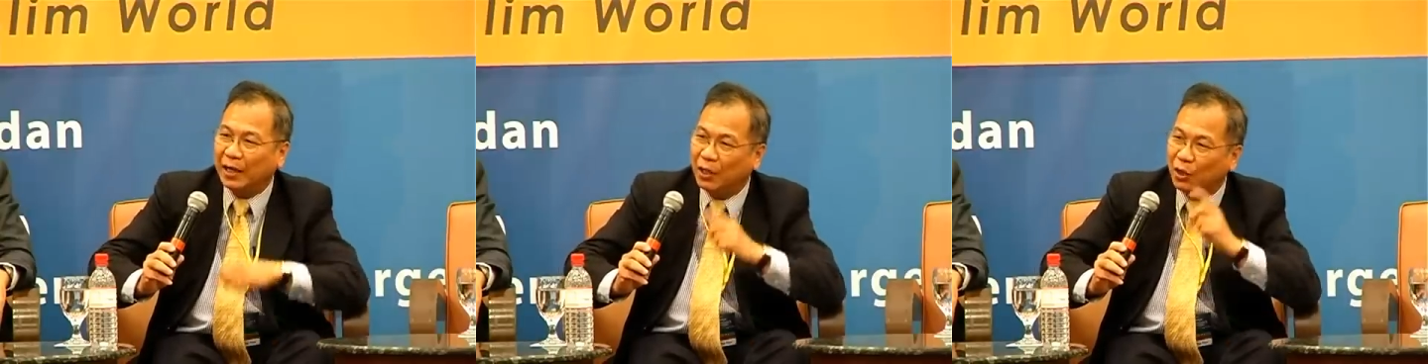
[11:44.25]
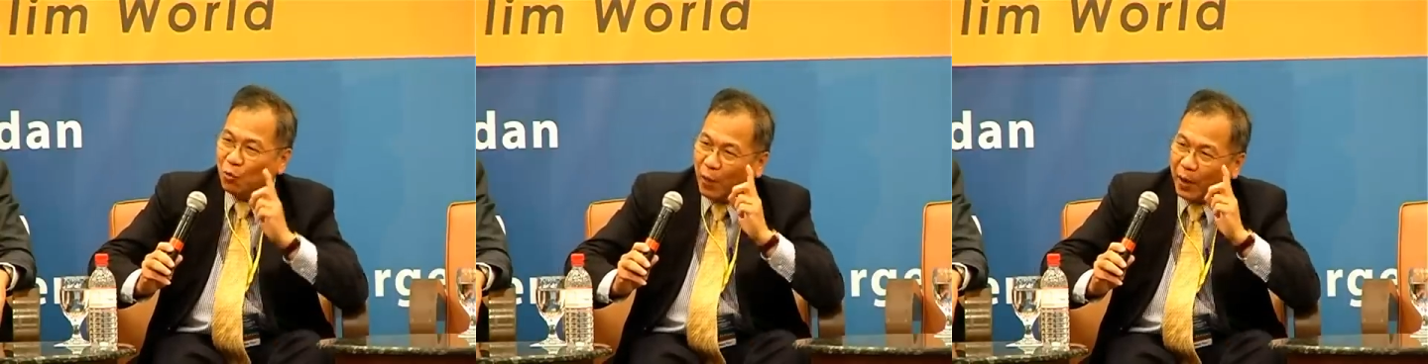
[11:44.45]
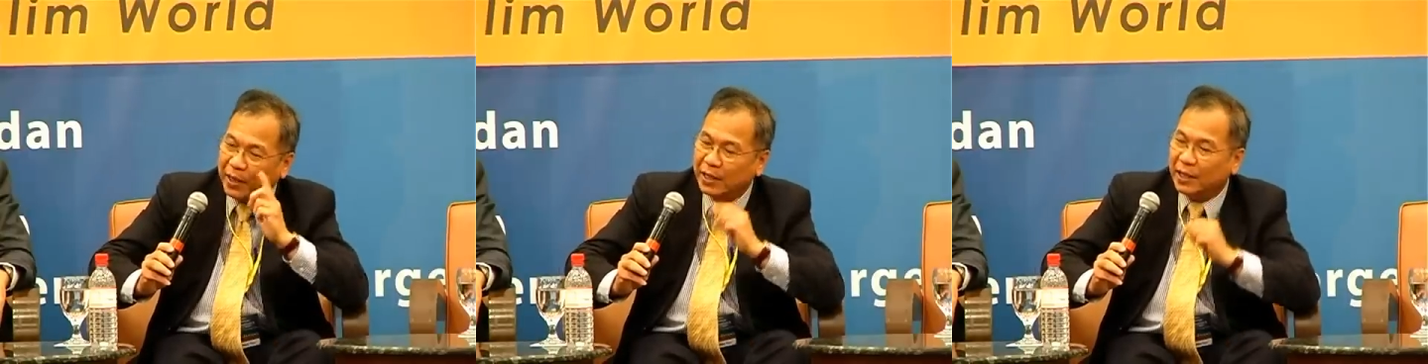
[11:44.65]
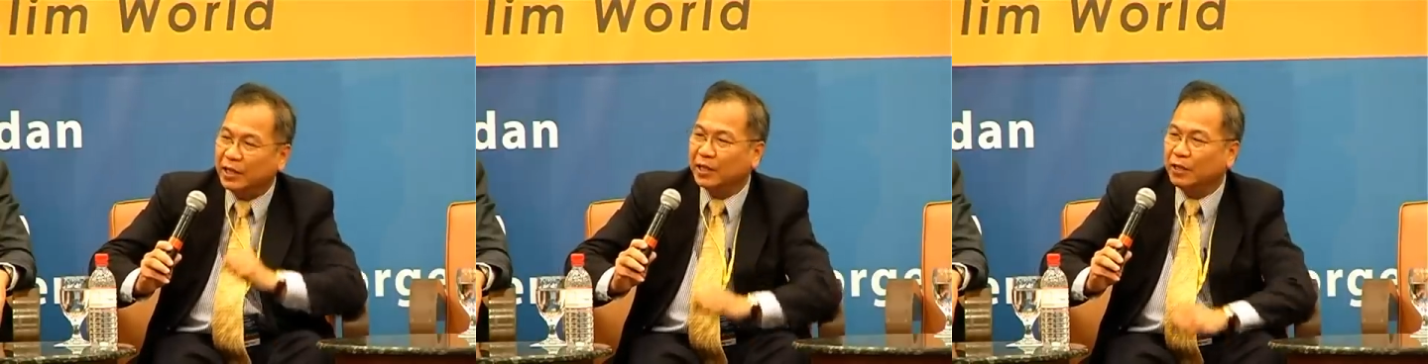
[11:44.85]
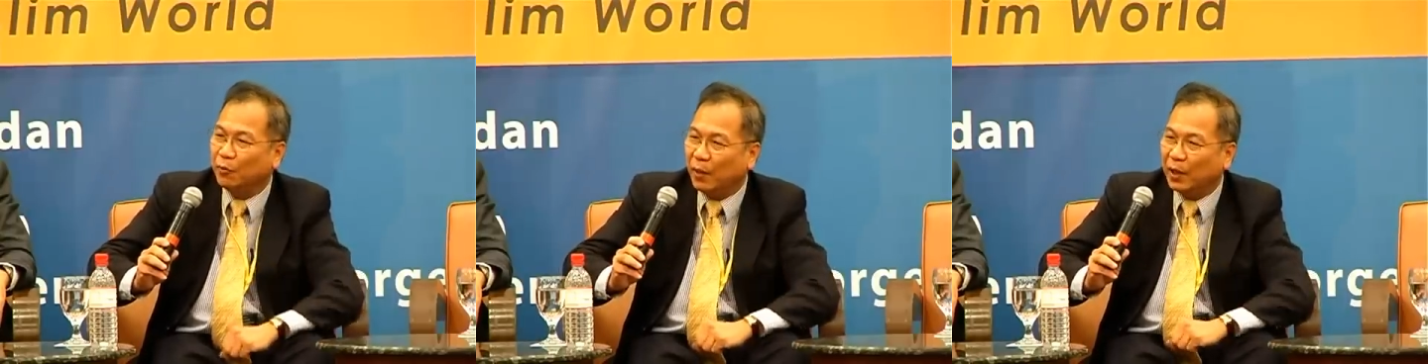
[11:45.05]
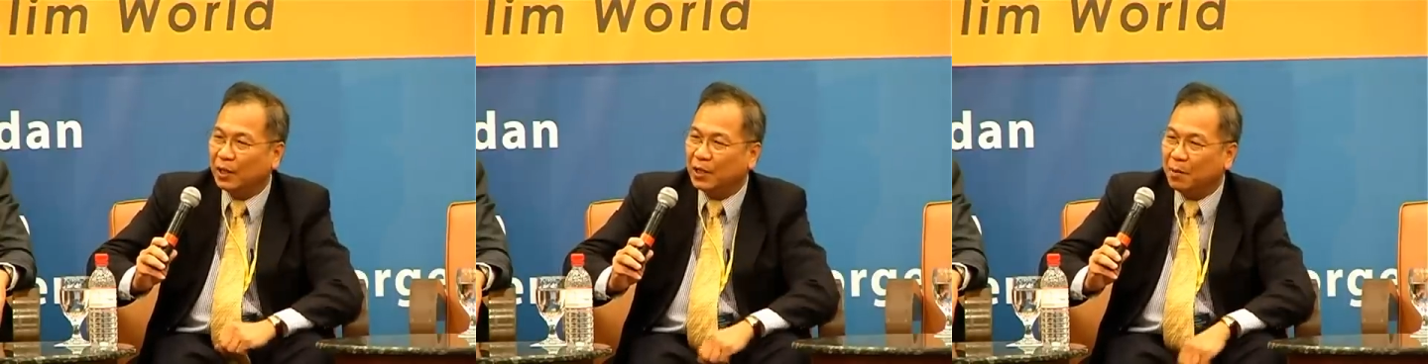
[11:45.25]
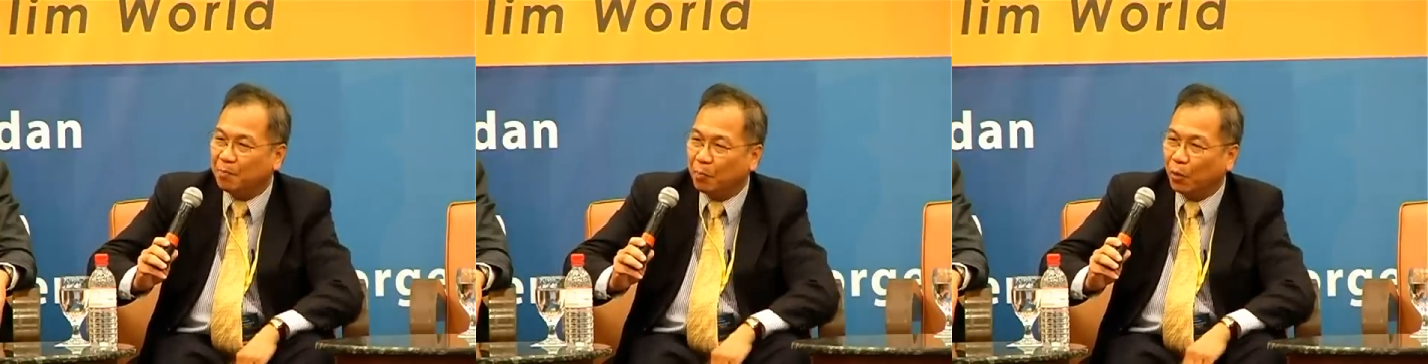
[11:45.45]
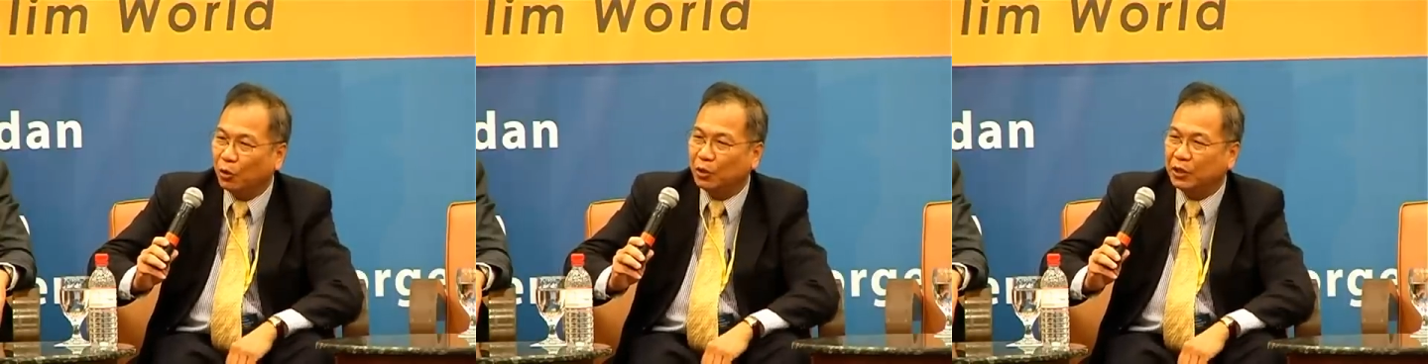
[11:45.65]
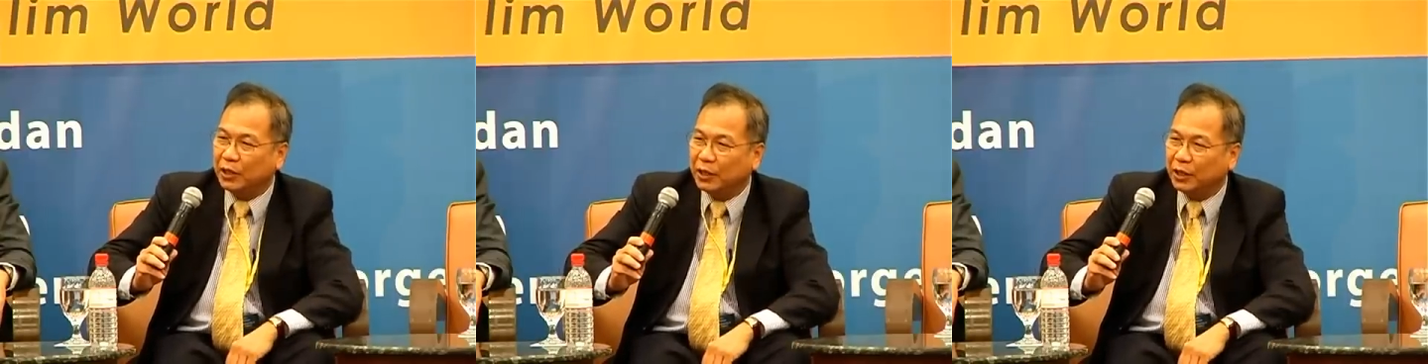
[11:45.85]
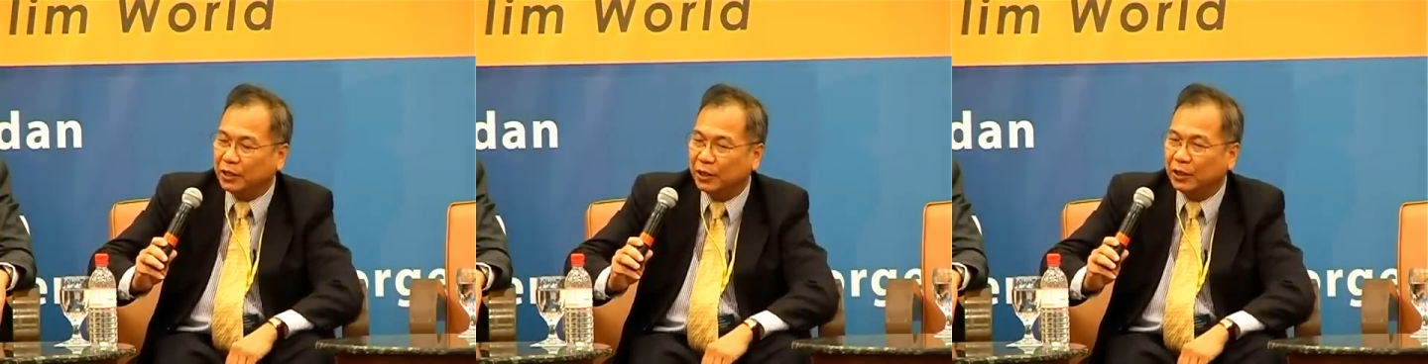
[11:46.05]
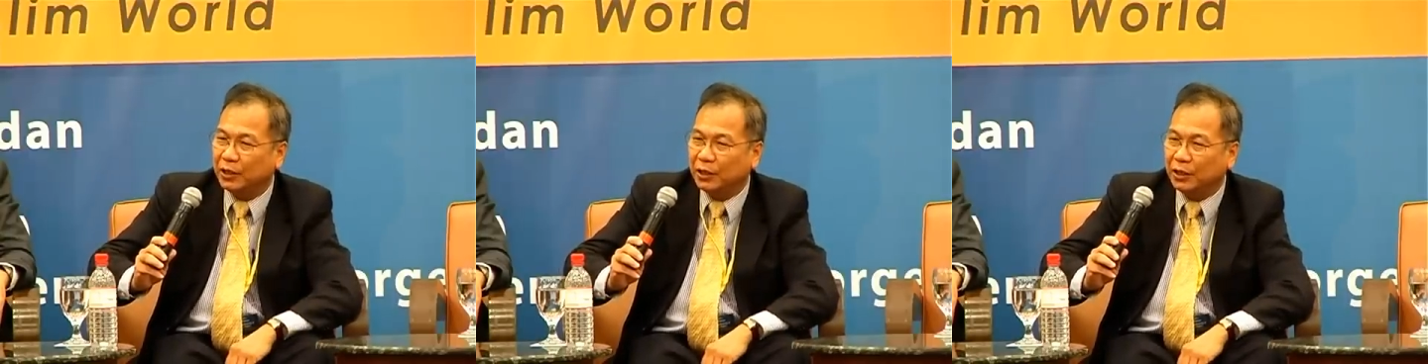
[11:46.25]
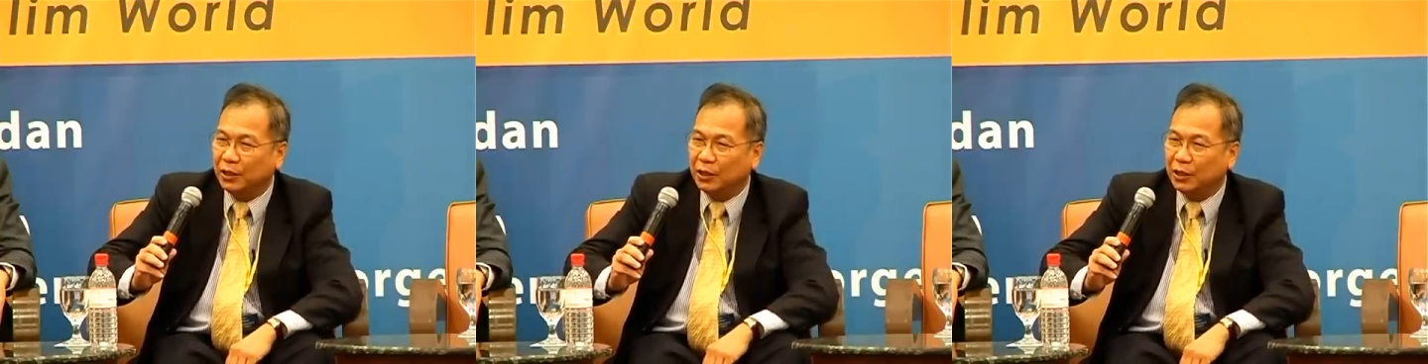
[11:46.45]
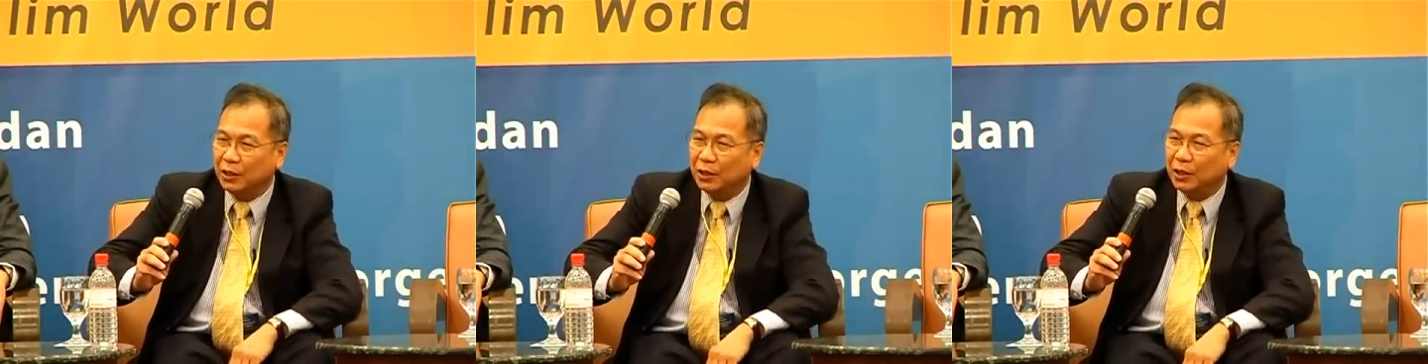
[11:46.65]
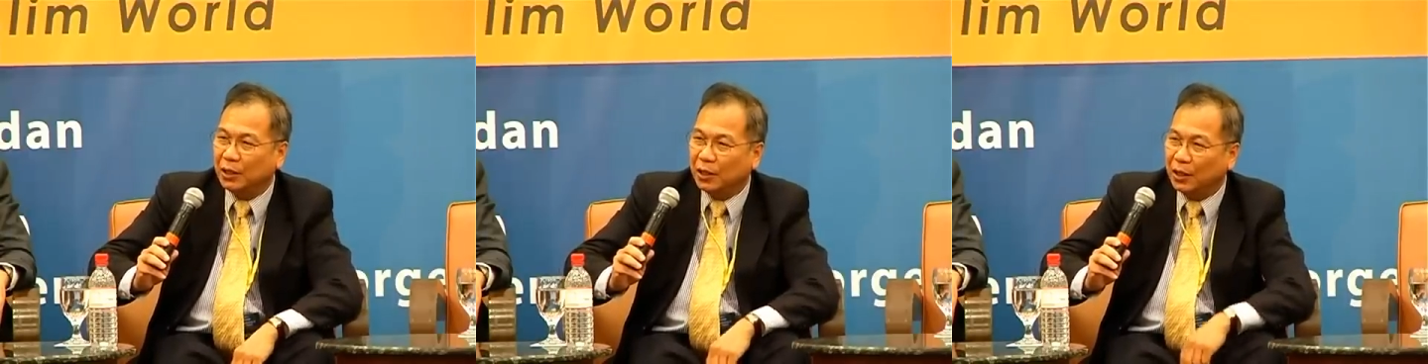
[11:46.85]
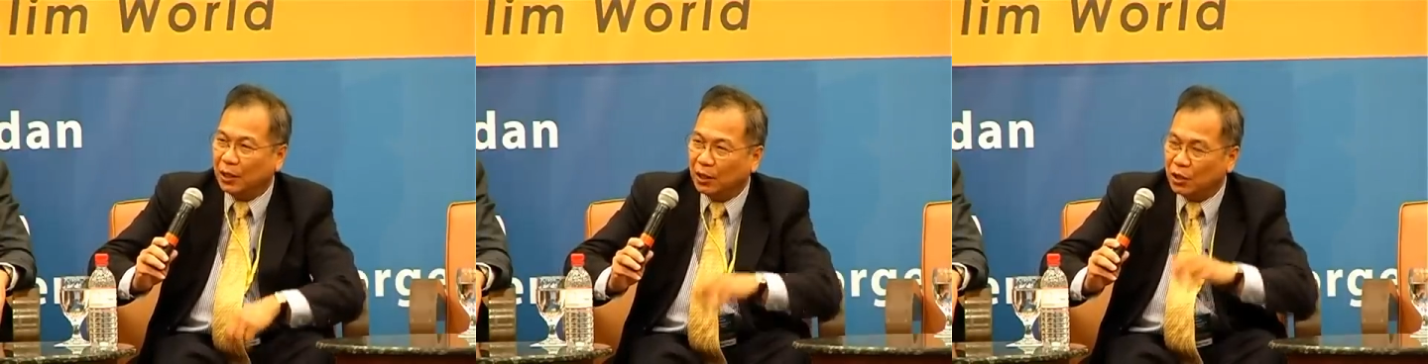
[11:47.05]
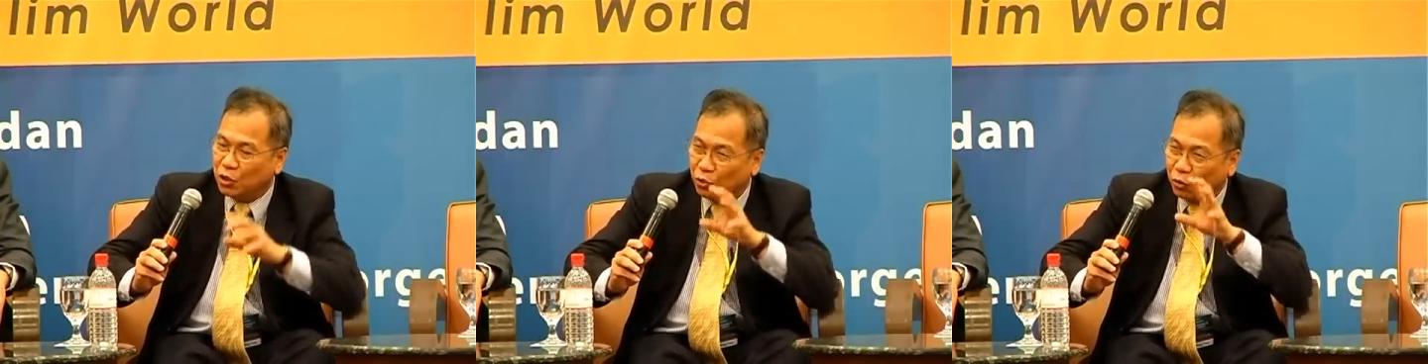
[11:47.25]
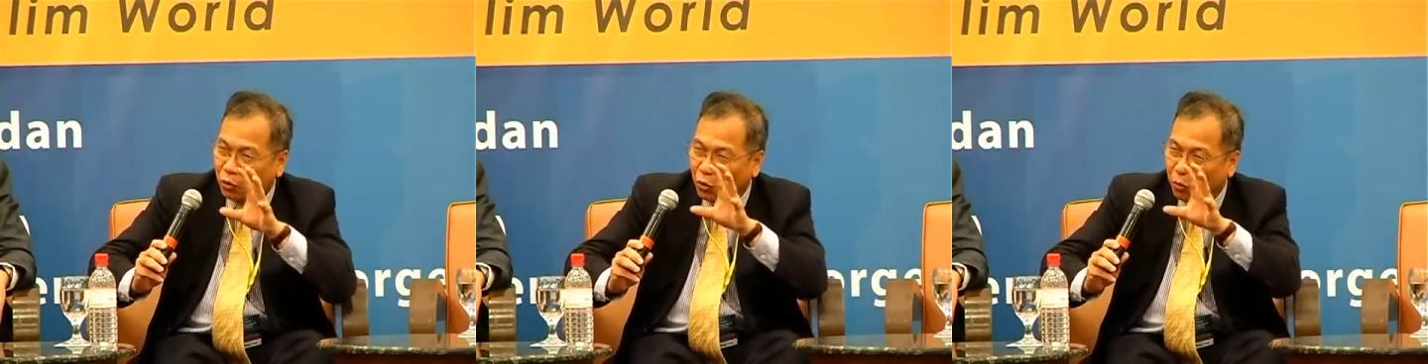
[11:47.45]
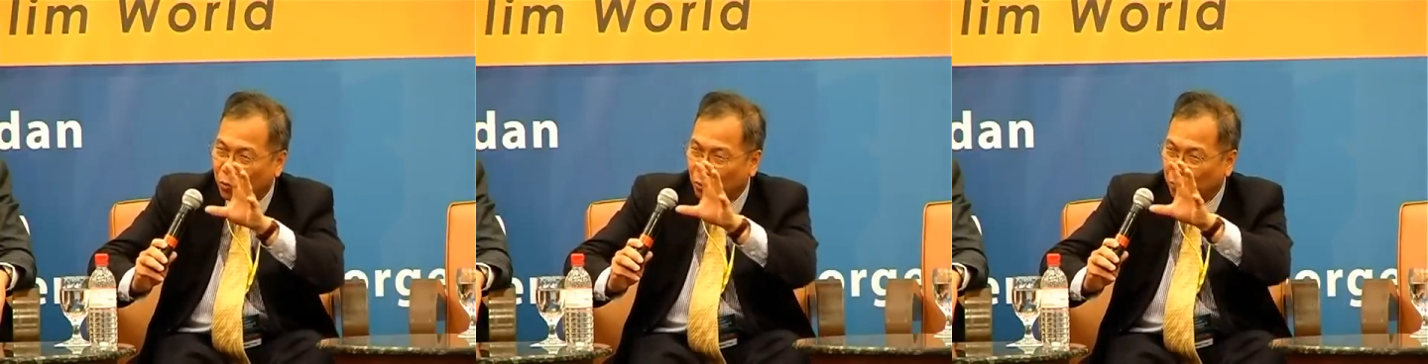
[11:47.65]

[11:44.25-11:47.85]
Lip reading: I think one important ingredient is to